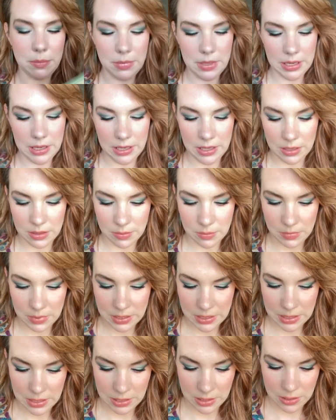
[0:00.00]
medium
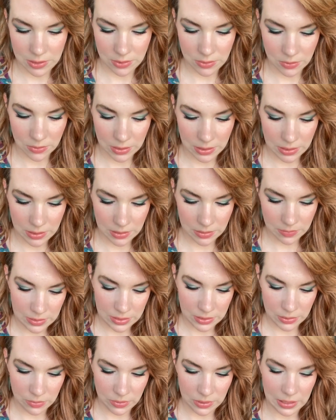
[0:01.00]
sage green.
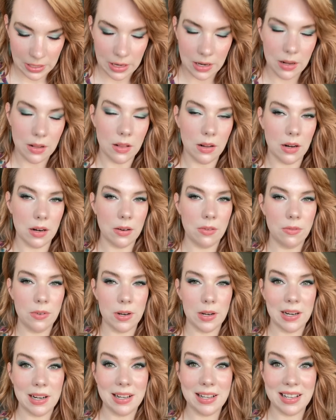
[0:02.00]
So we're getting a lot of
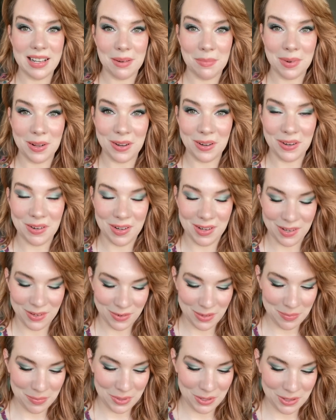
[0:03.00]
very similar
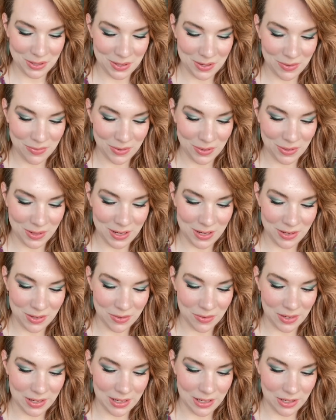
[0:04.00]
descriptions for these
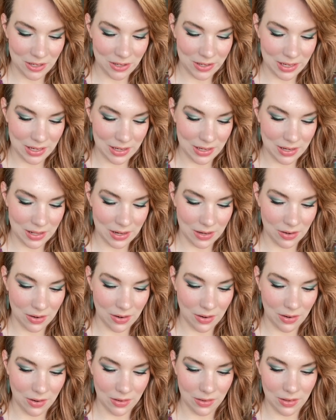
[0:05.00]
green shades. They're
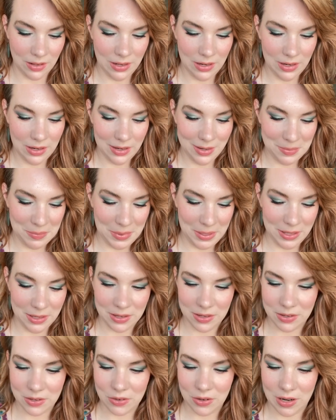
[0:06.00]
all being
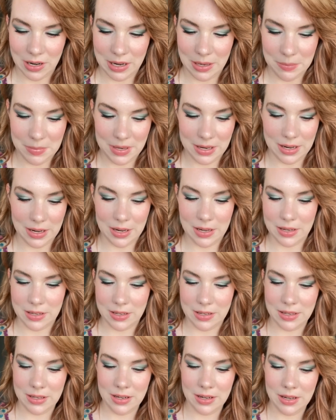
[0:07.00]
described
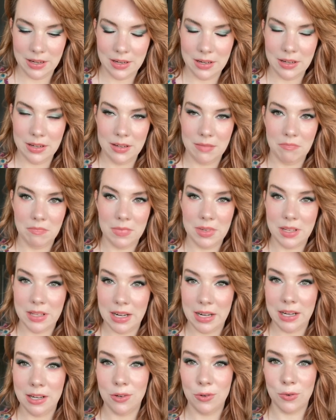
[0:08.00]
as
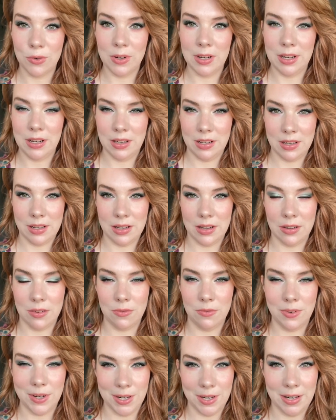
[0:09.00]
sage greens of
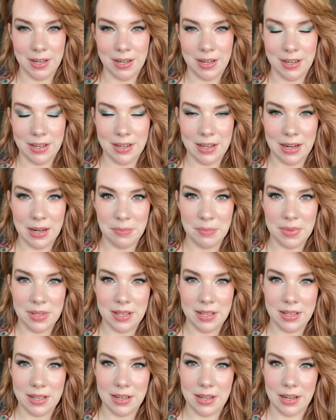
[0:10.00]
varying
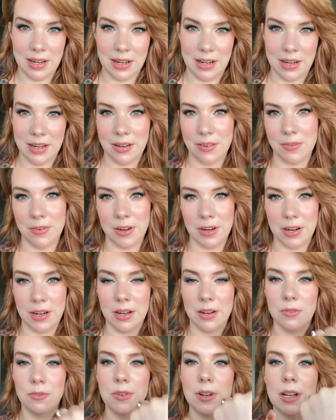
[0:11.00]
depths and
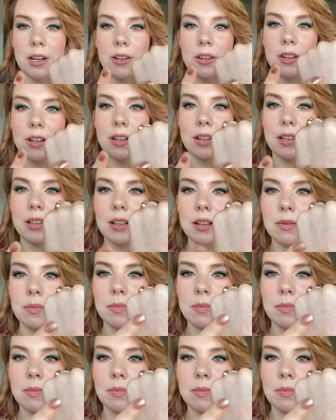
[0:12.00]
varying finishes.